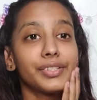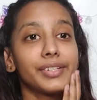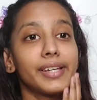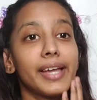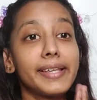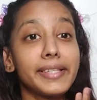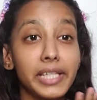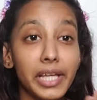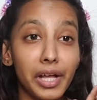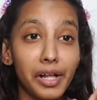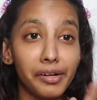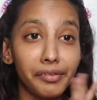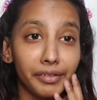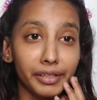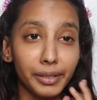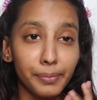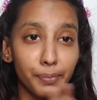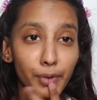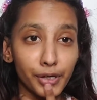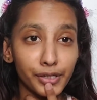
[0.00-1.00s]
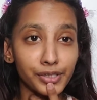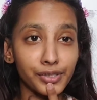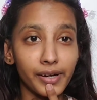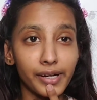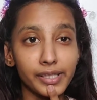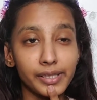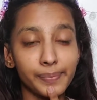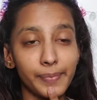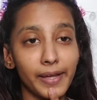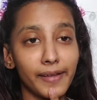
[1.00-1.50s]
guys, I already
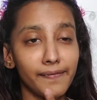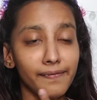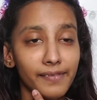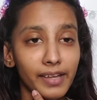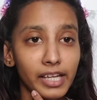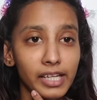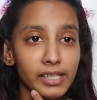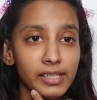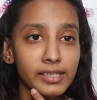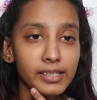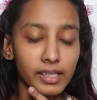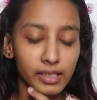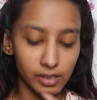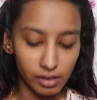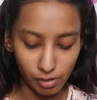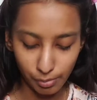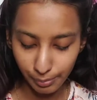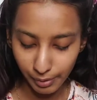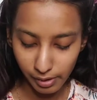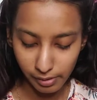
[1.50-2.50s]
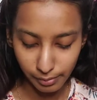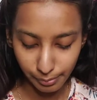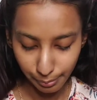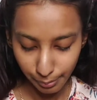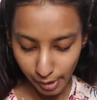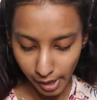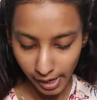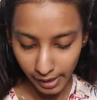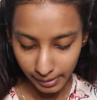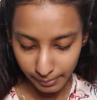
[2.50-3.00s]
moisturized my face and now I'm gonna
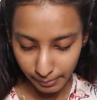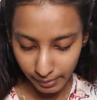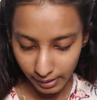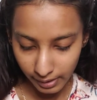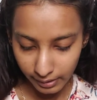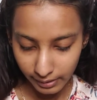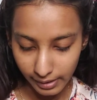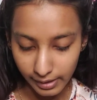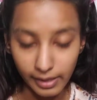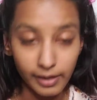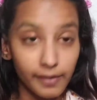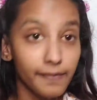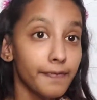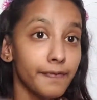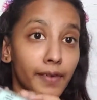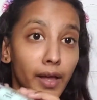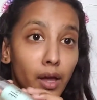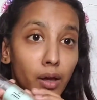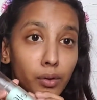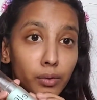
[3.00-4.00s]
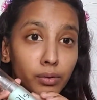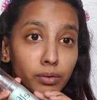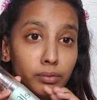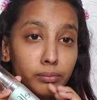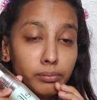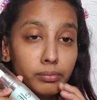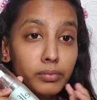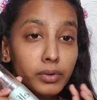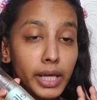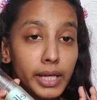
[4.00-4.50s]
prime it, and I found
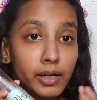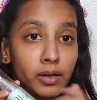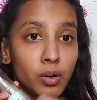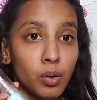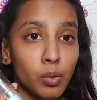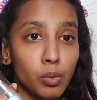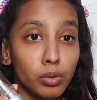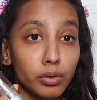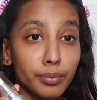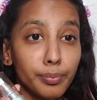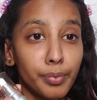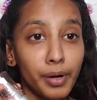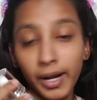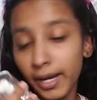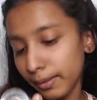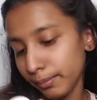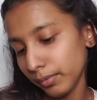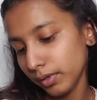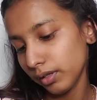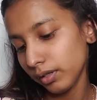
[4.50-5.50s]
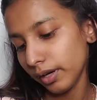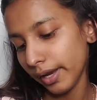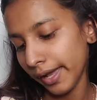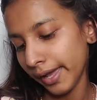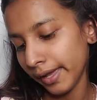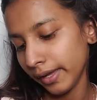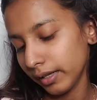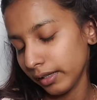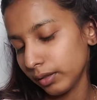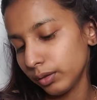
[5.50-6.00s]
an old primer.
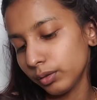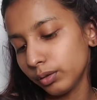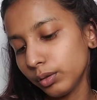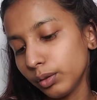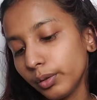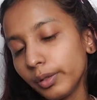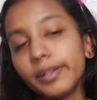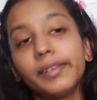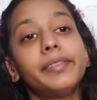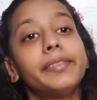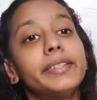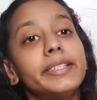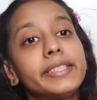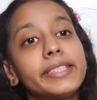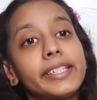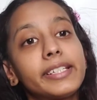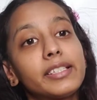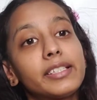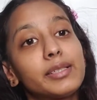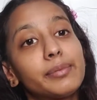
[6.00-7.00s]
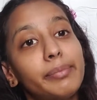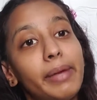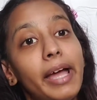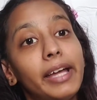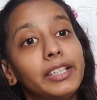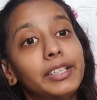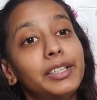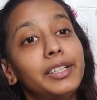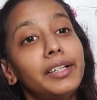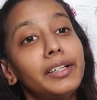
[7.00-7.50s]
I don't know if it's
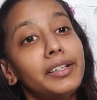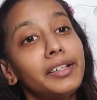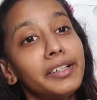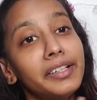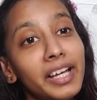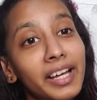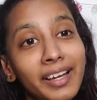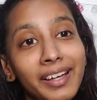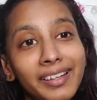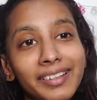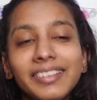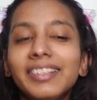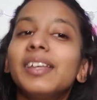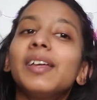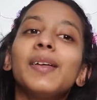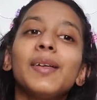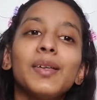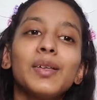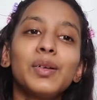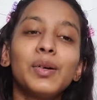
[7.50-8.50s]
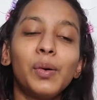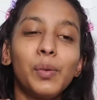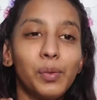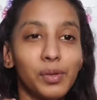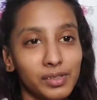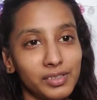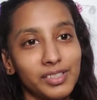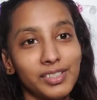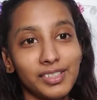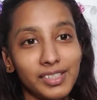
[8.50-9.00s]
expired or not.
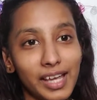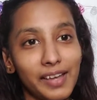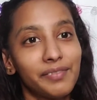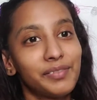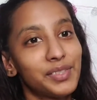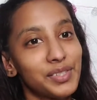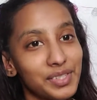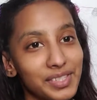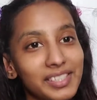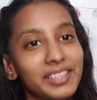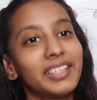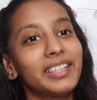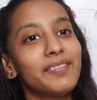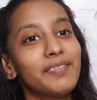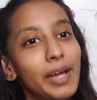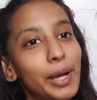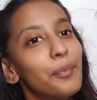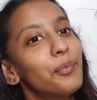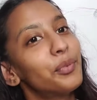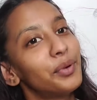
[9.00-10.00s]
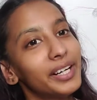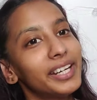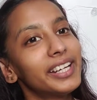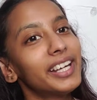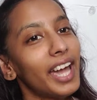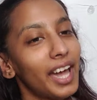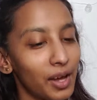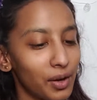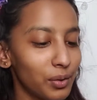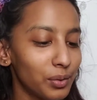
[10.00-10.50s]
We'll just have to see if I break
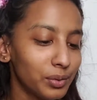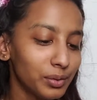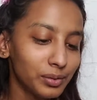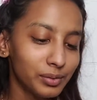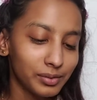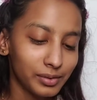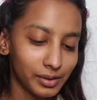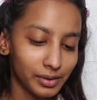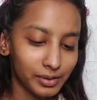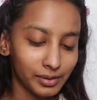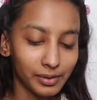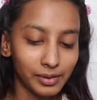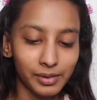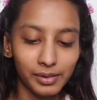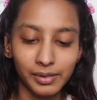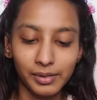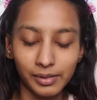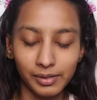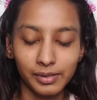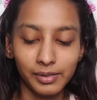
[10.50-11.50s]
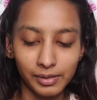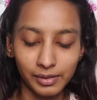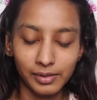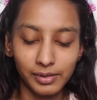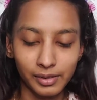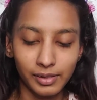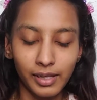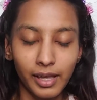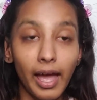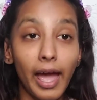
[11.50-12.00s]
out.
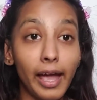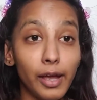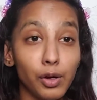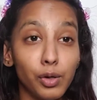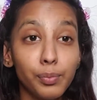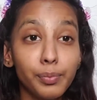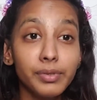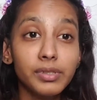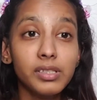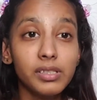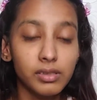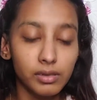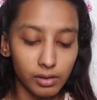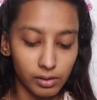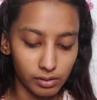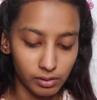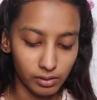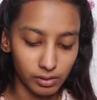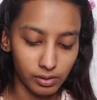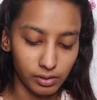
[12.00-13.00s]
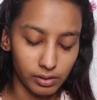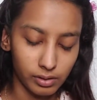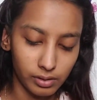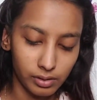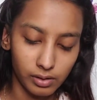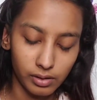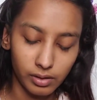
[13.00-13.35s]
I hope it's still good.